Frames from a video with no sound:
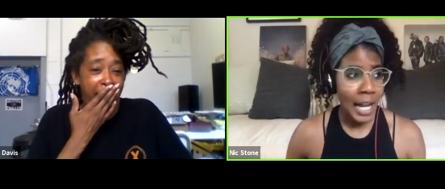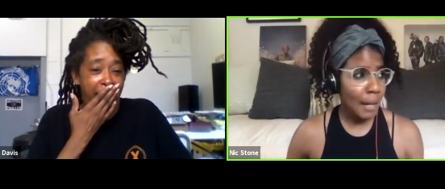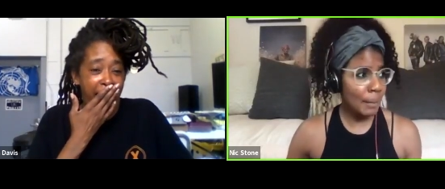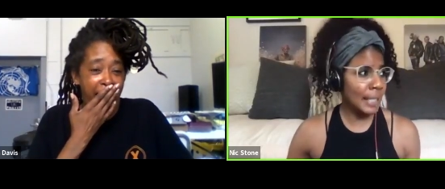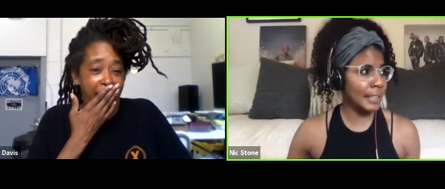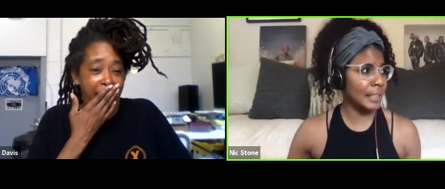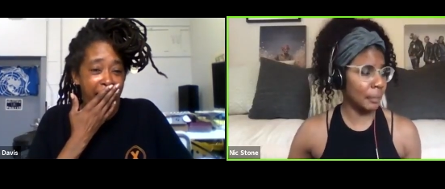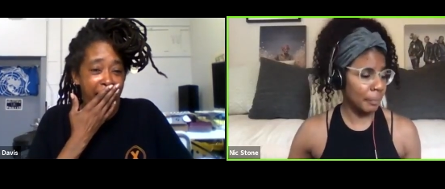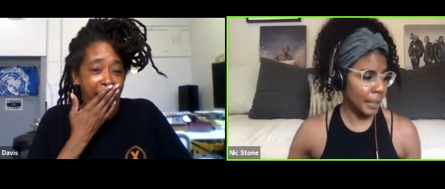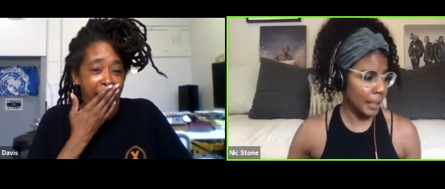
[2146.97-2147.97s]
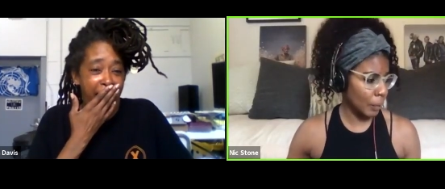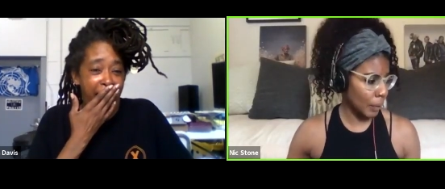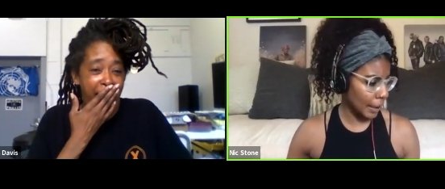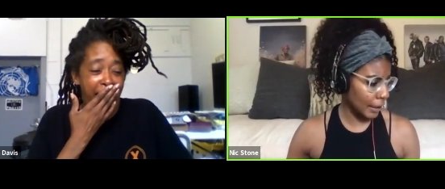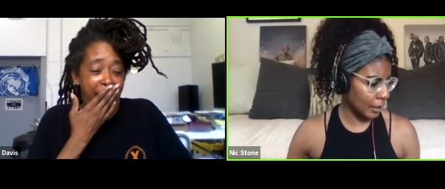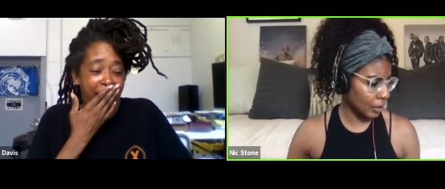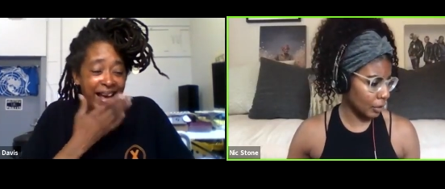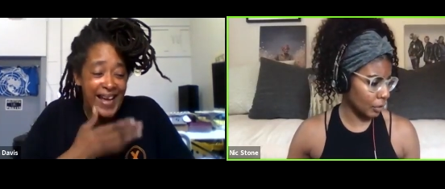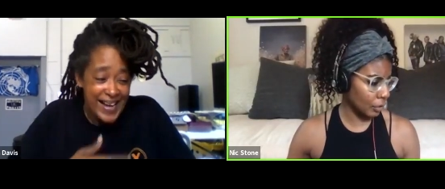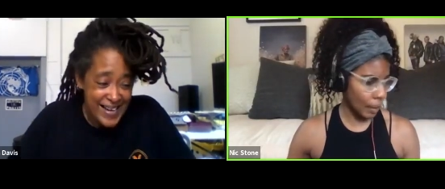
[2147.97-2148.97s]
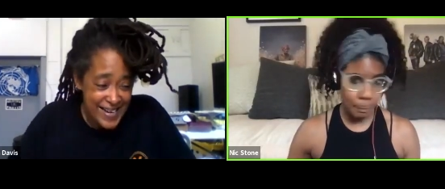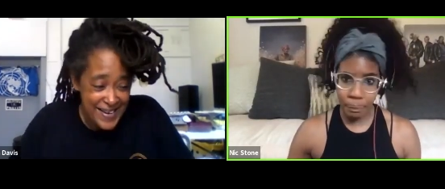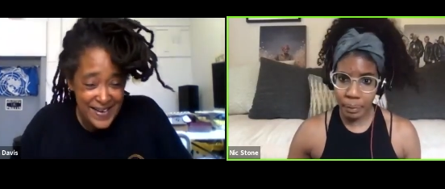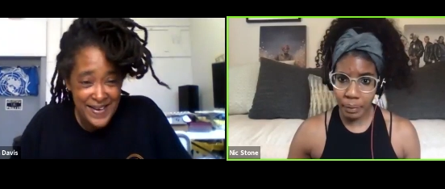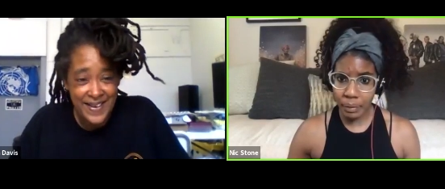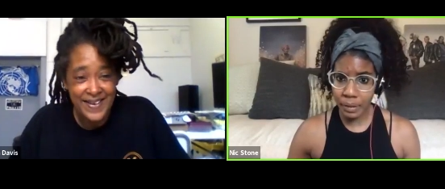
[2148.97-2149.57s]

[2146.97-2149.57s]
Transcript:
Speaker 1: I made something with shrimp or